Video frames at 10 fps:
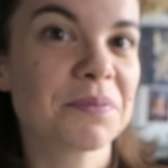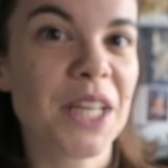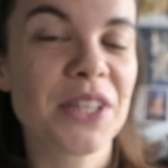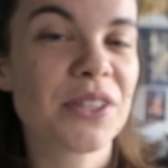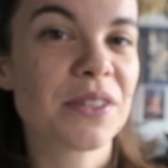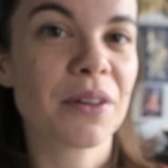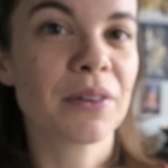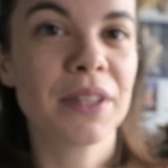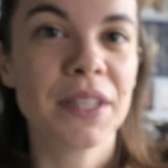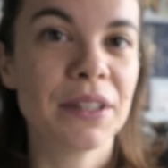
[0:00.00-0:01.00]
it's
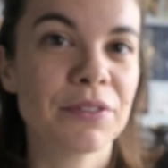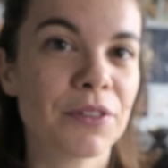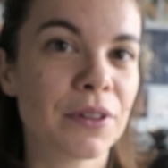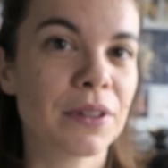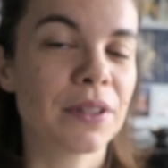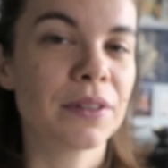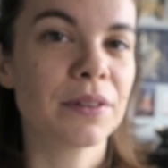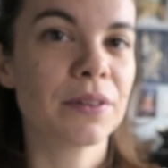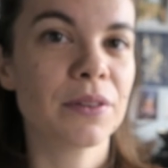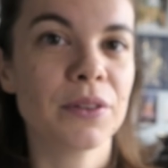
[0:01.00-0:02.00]
only for
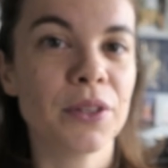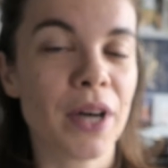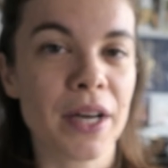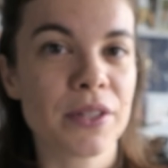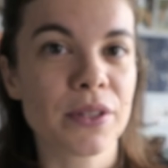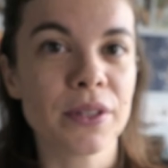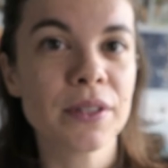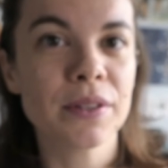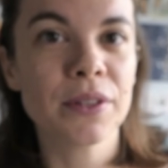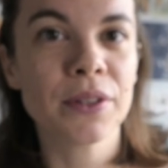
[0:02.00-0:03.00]
your highest good,
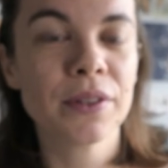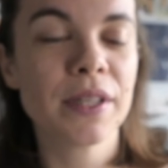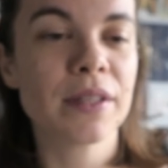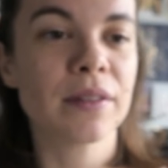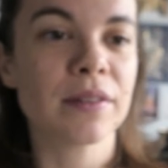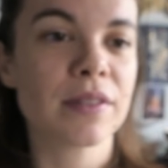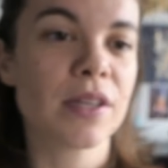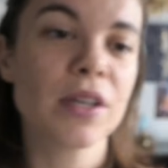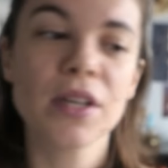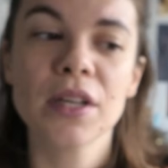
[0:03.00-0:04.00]
and
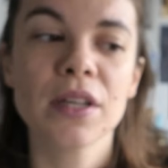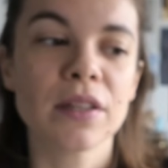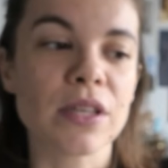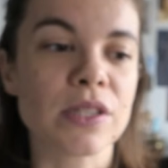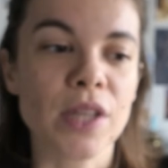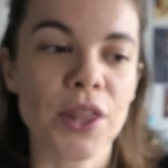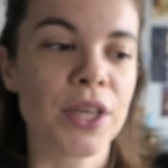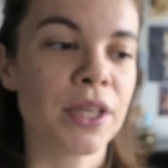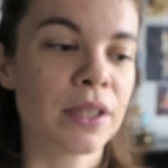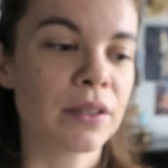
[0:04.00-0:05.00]
there's
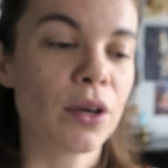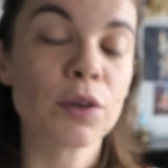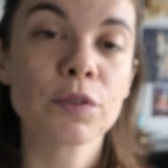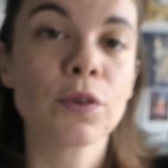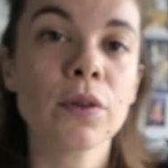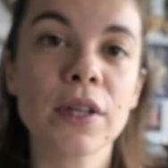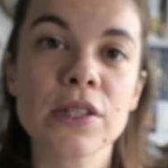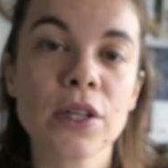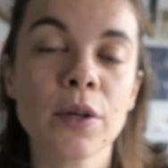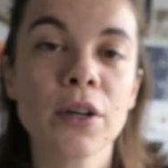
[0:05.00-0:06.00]
nothing hurtful that's
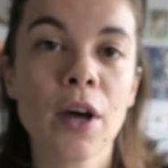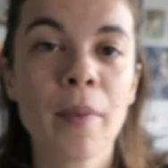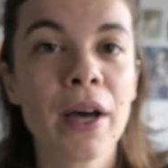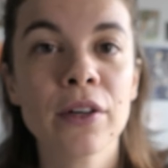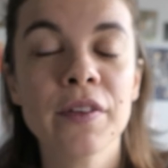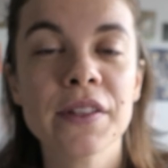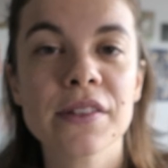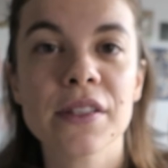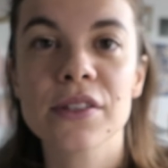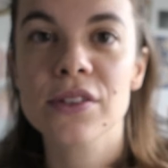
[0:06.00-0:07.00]
going to come out of it.
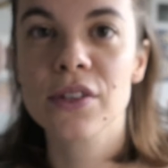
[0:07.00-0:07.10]
It's